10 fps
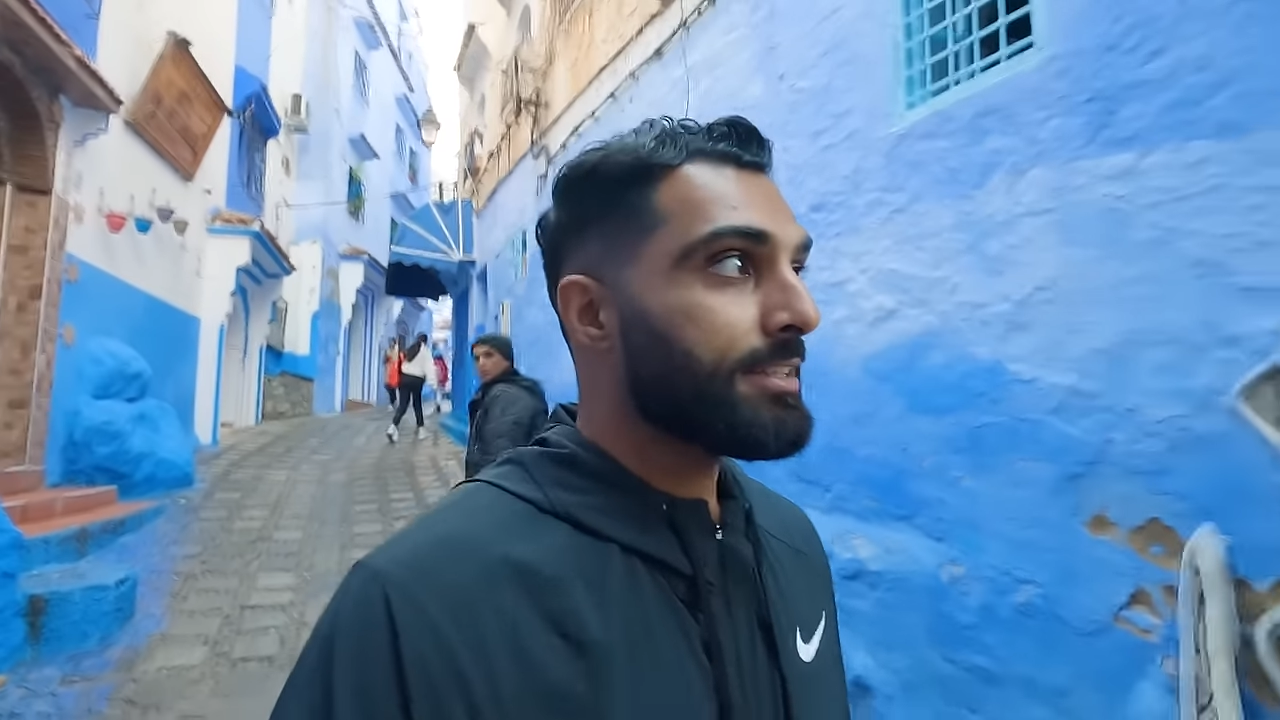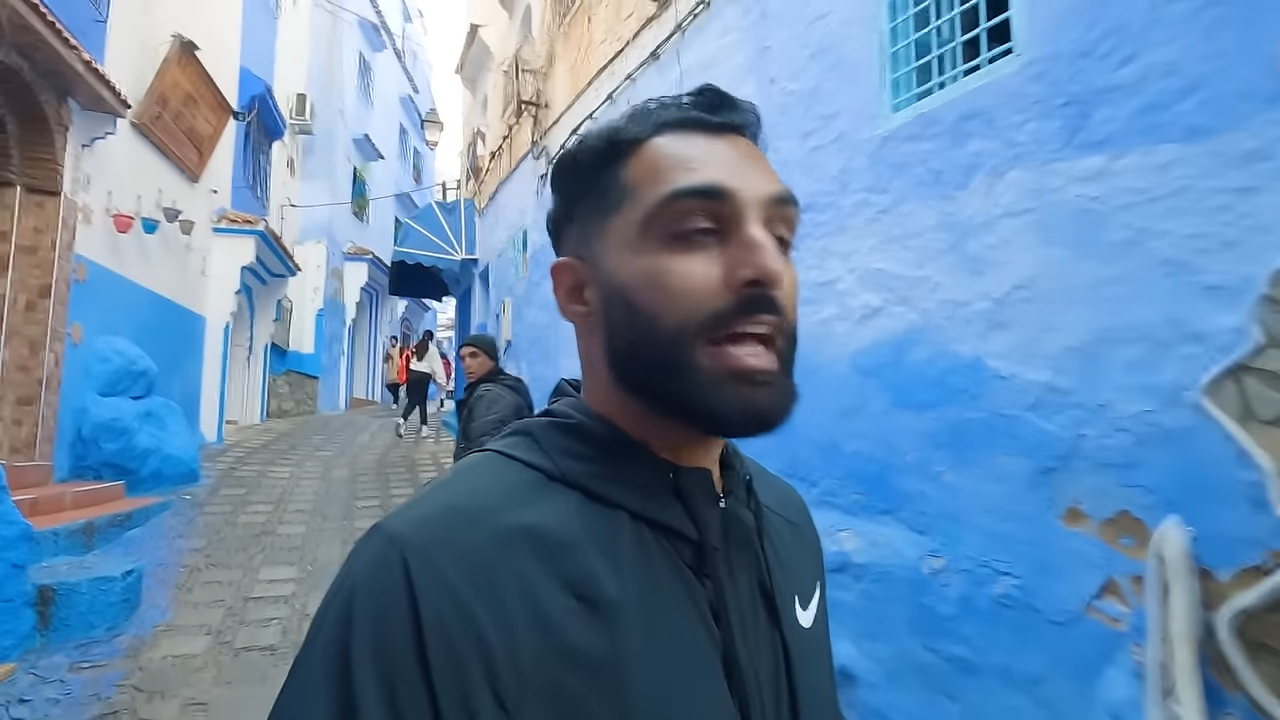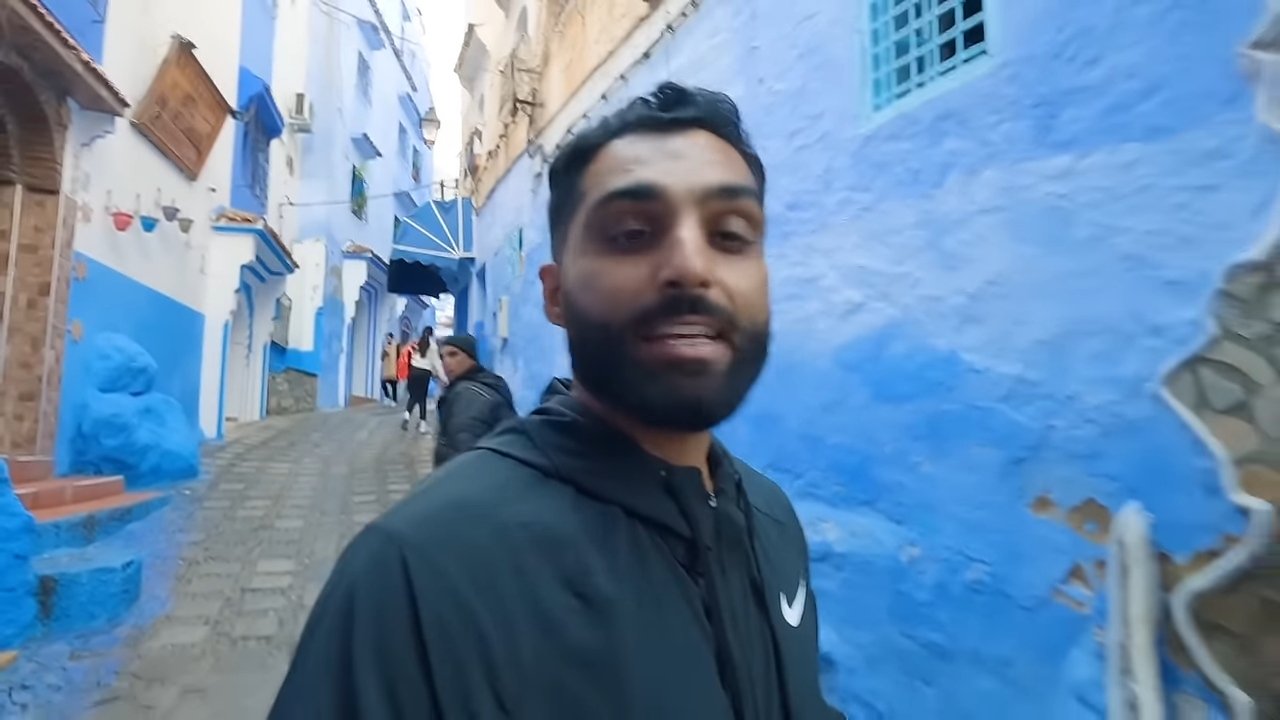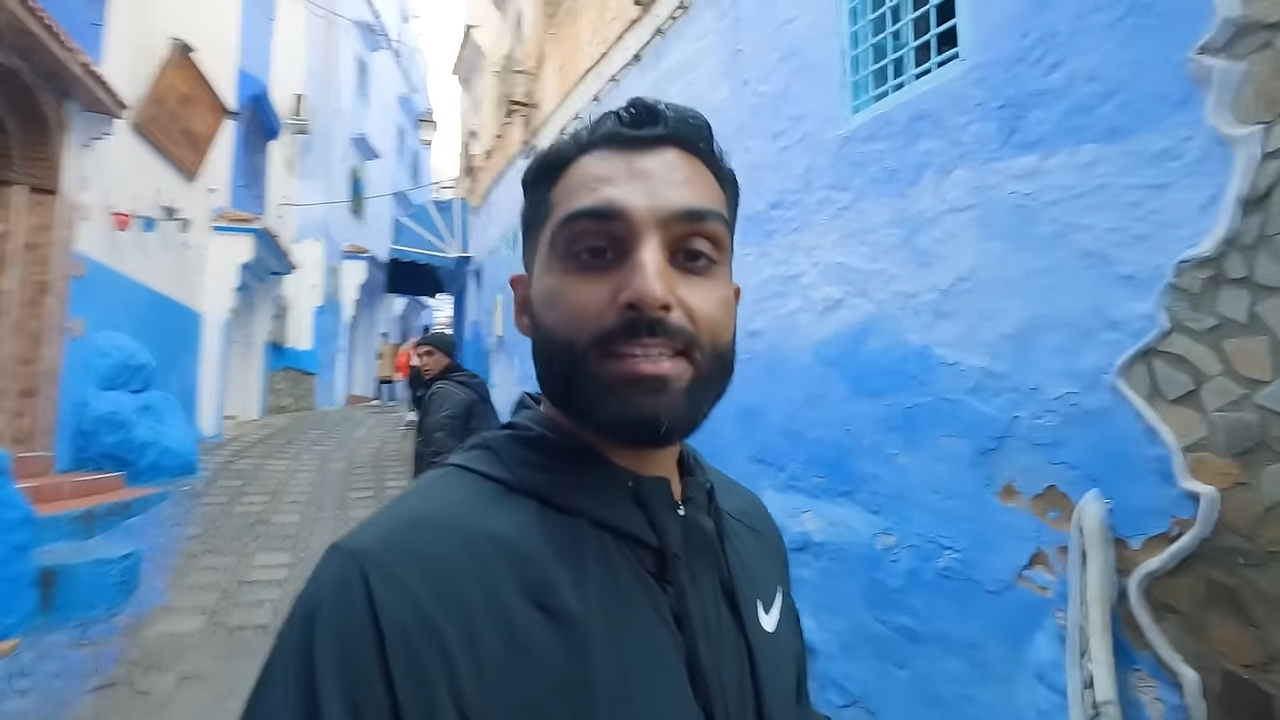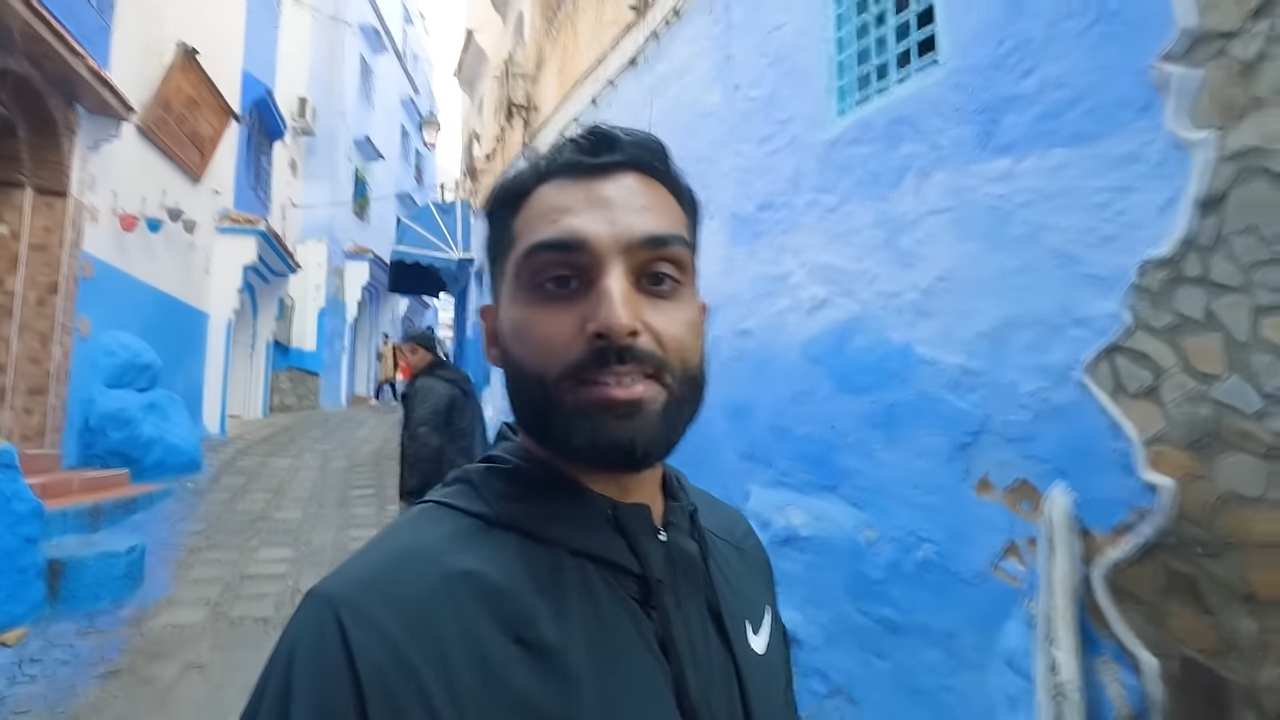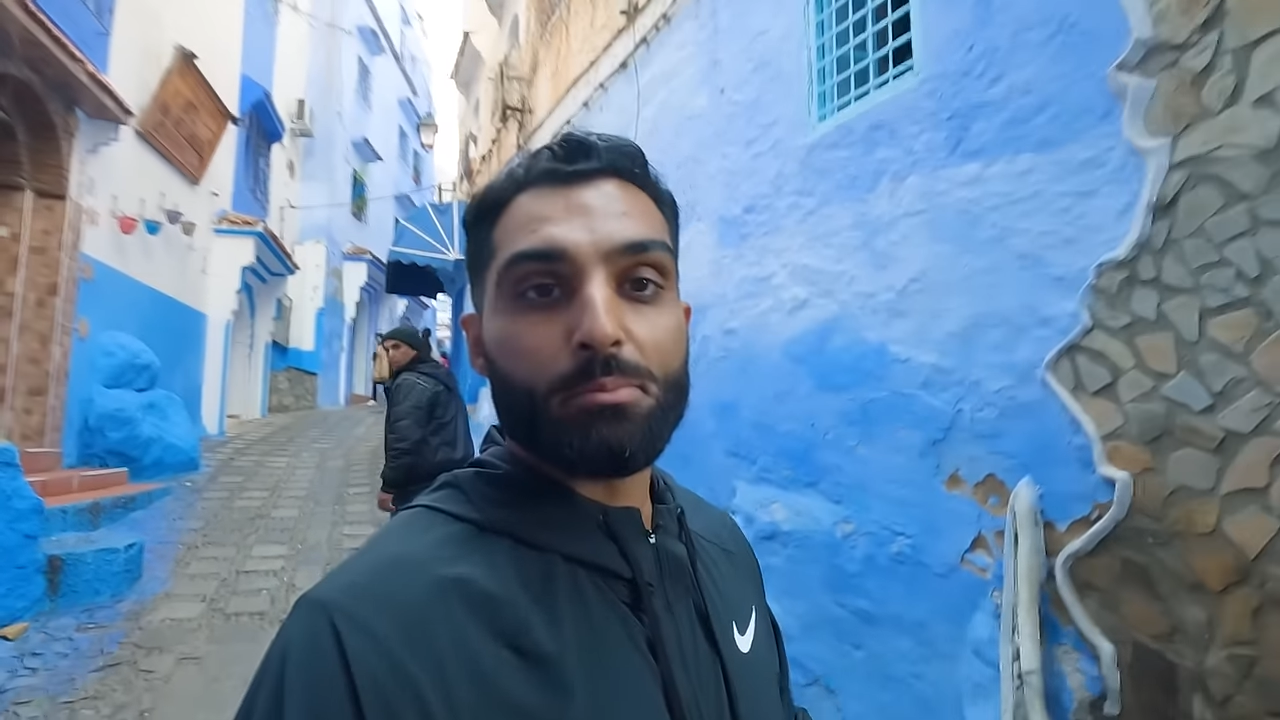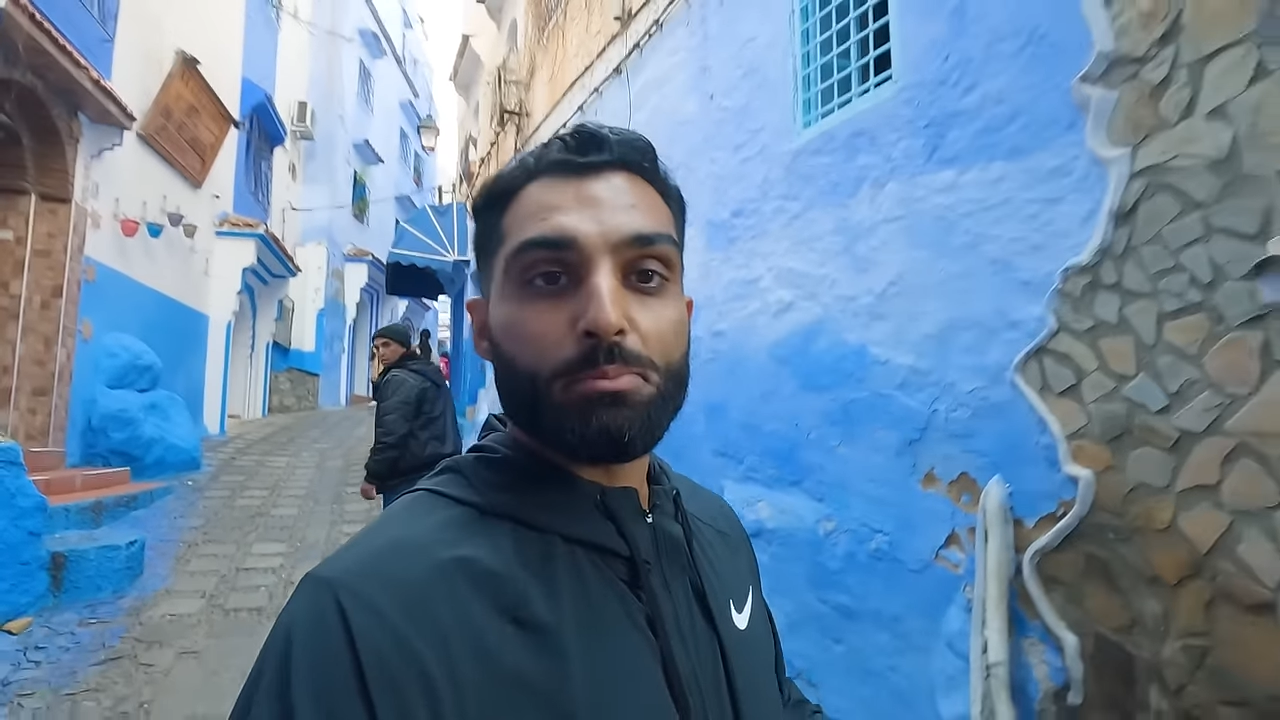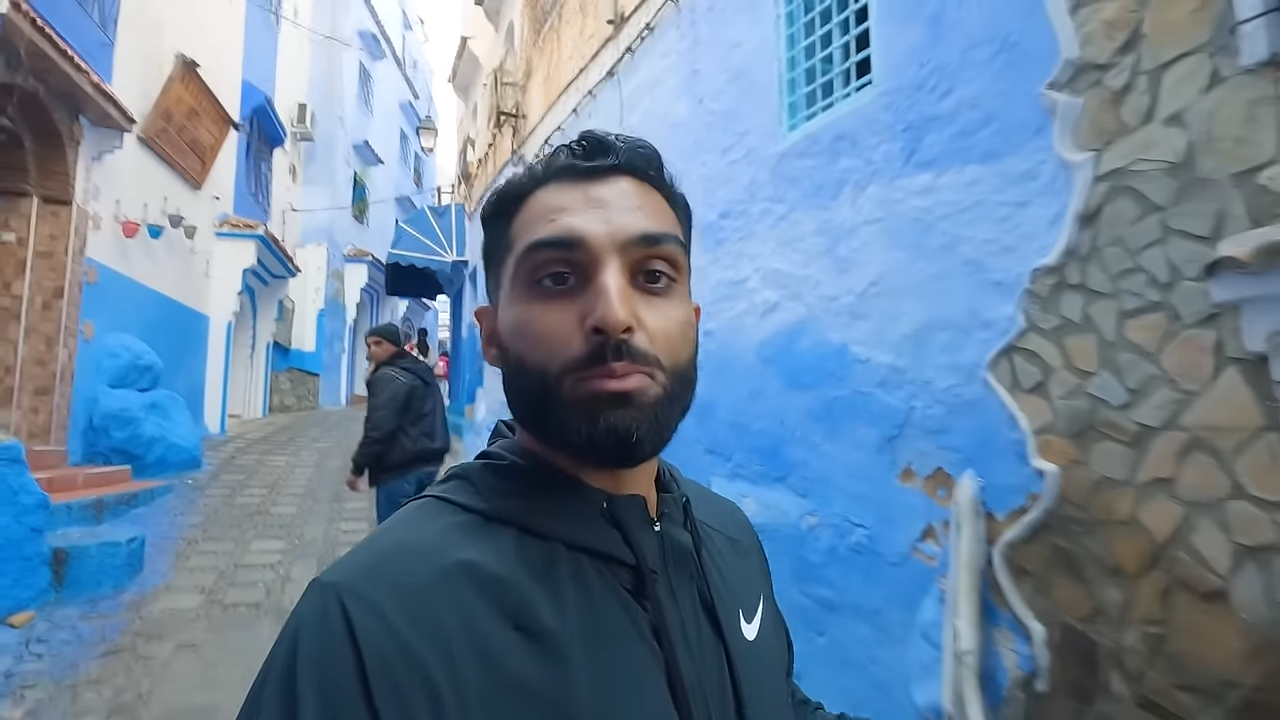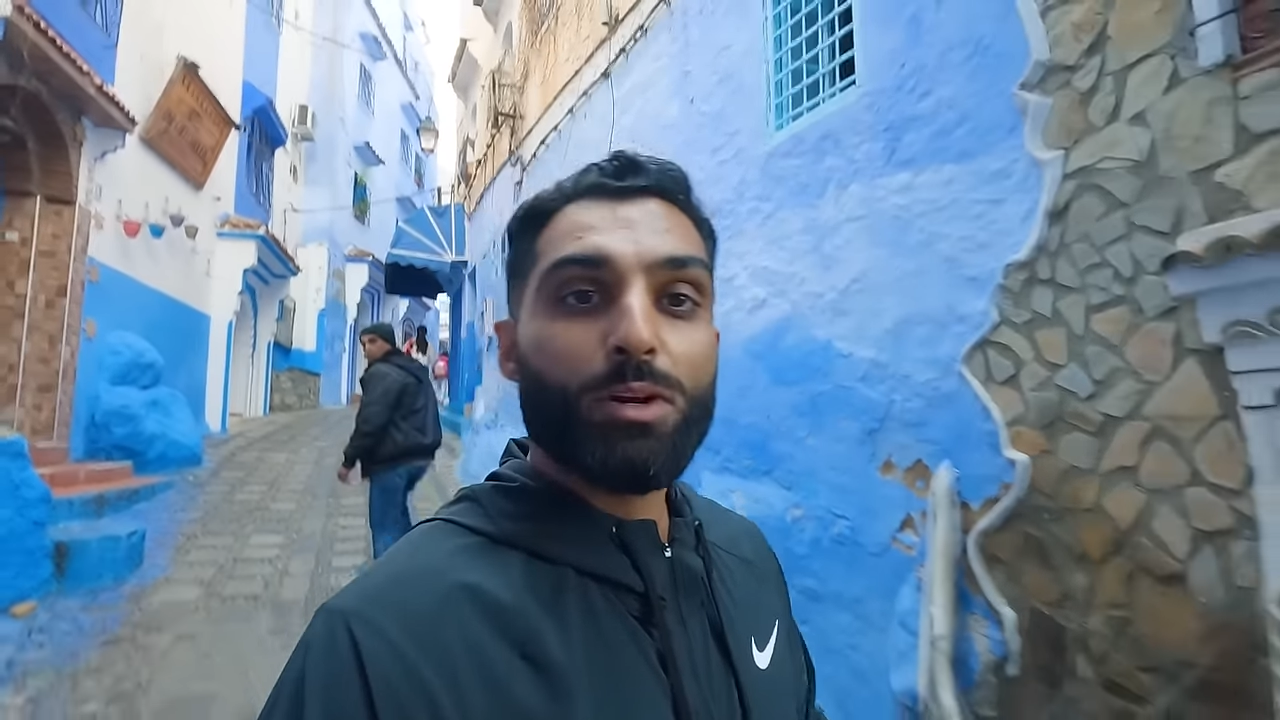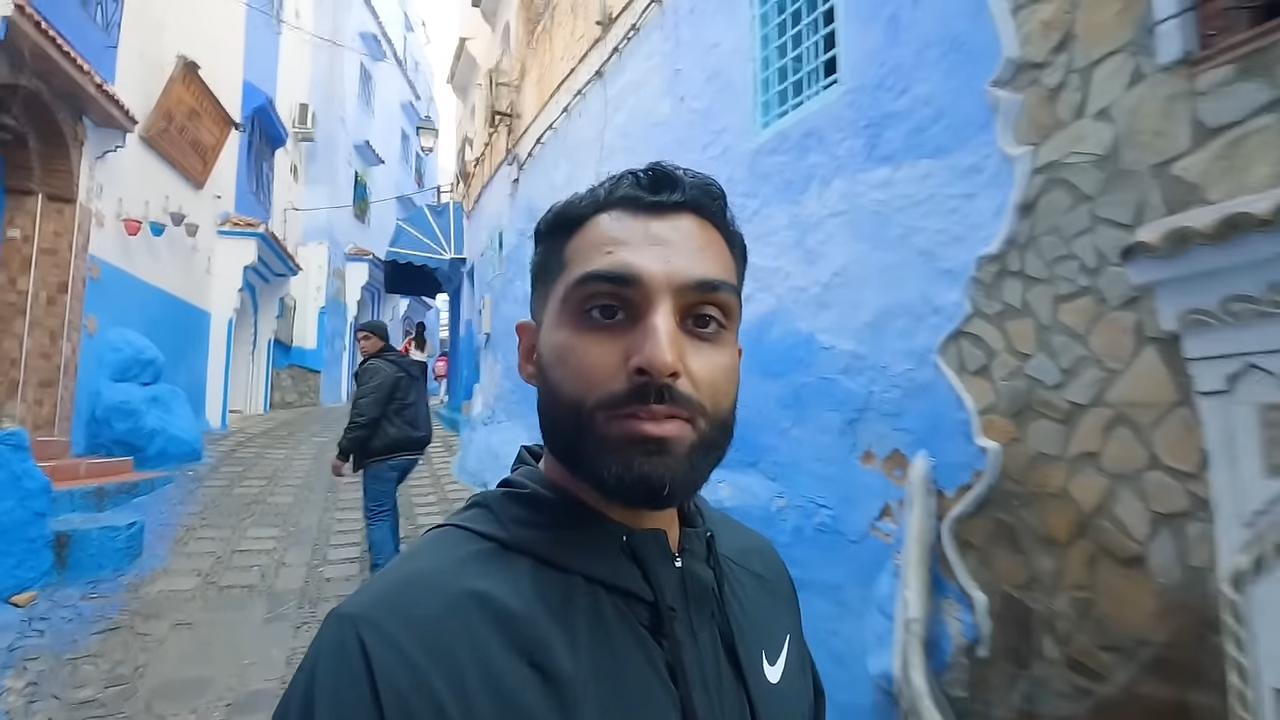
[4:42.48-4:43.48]
that is the
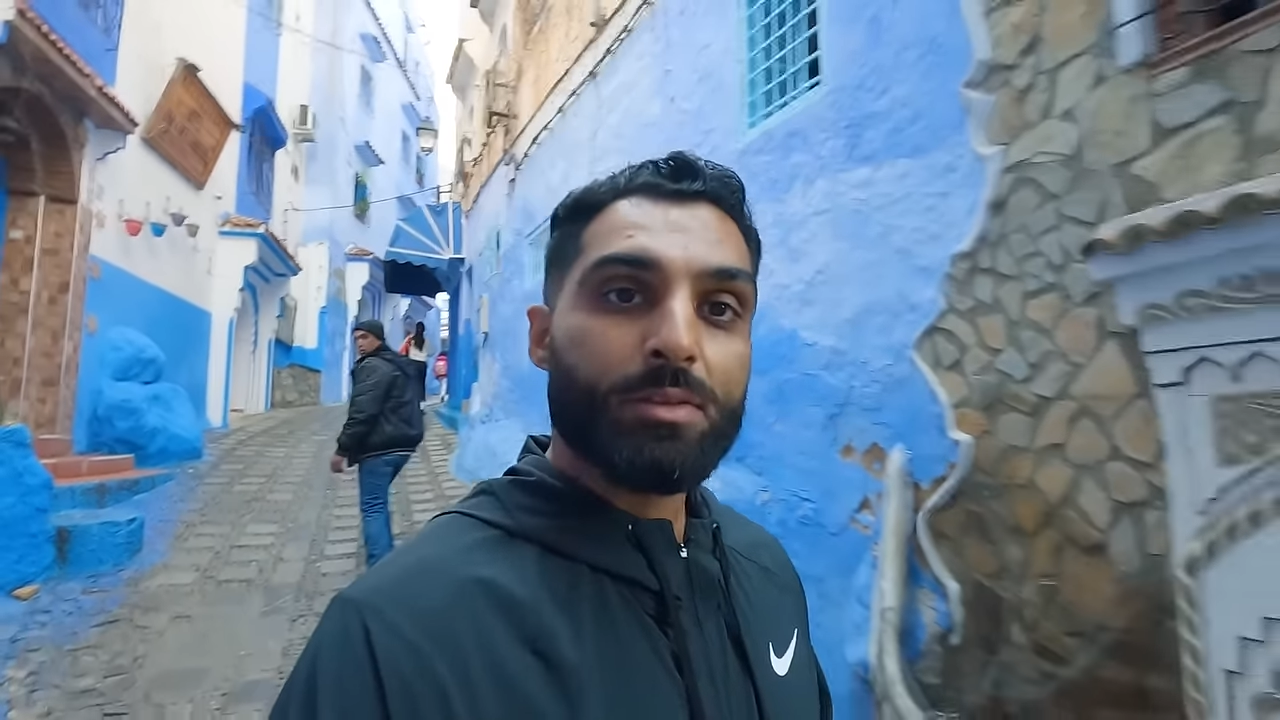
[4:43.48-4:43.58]
one